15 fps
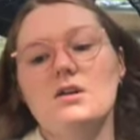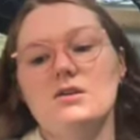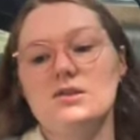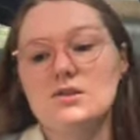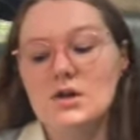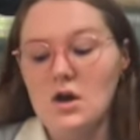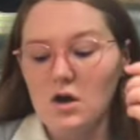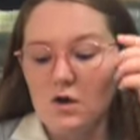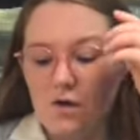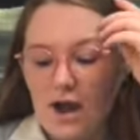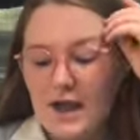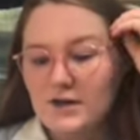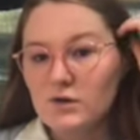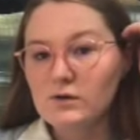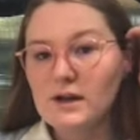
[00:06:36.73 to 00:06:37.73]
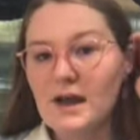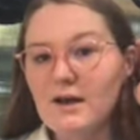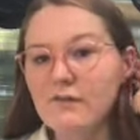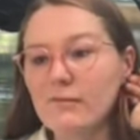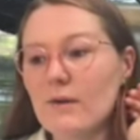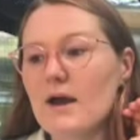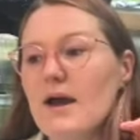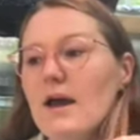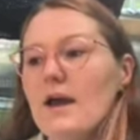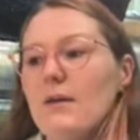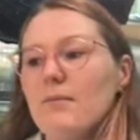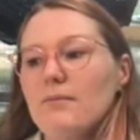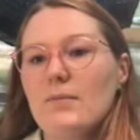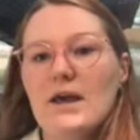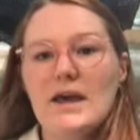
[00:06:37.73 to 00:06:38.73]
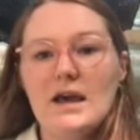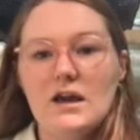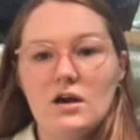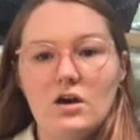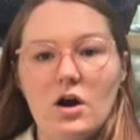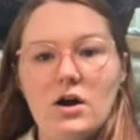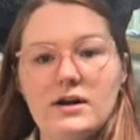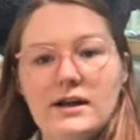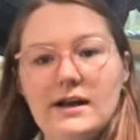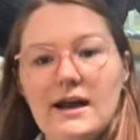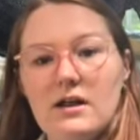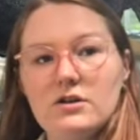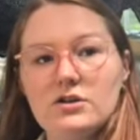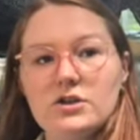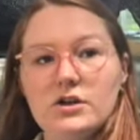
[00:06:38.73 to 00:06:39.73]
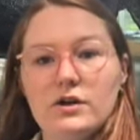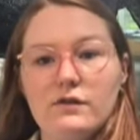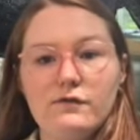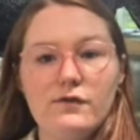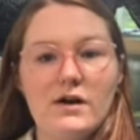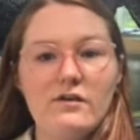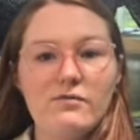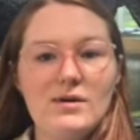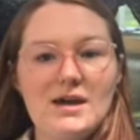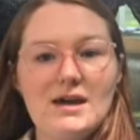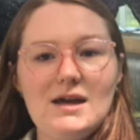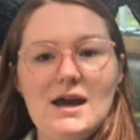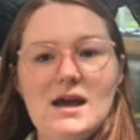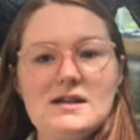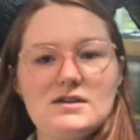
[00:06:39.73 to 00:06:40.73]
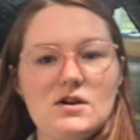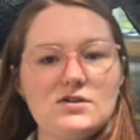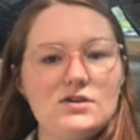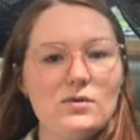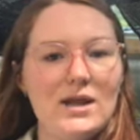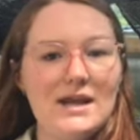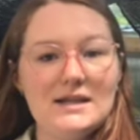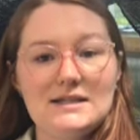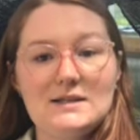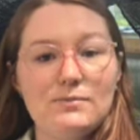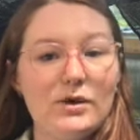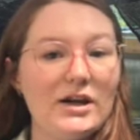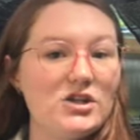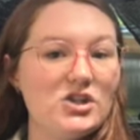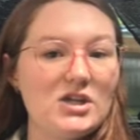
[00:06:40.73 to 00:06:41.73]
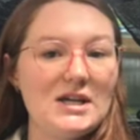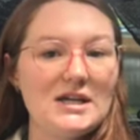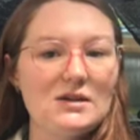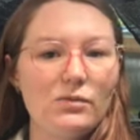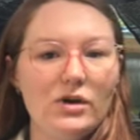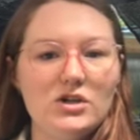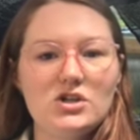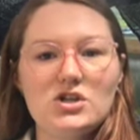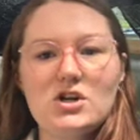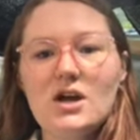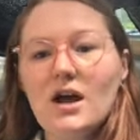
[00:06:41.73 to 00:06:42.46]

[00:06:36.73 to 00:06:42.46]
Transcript: So I don't have my big gardening calendar in front of me. It's also in a spreadsheet, which